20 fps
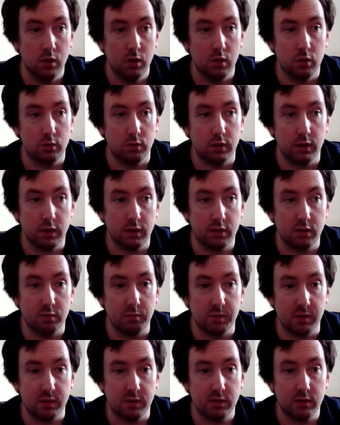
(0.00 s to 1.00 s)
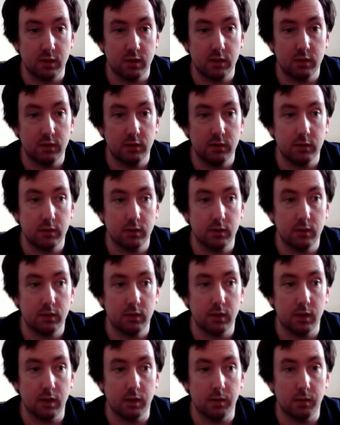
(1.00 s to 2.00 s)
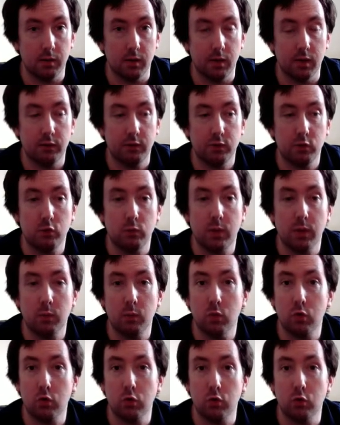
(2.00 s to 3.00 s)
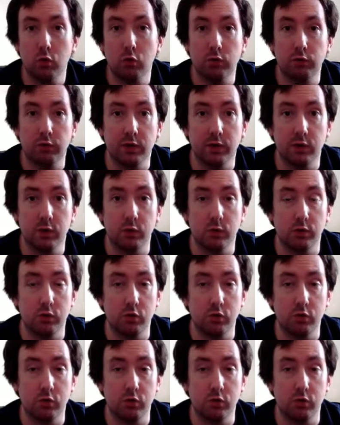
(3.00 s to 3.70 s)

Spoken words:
Right, this is me starting. If you don't want to watch the whole video and you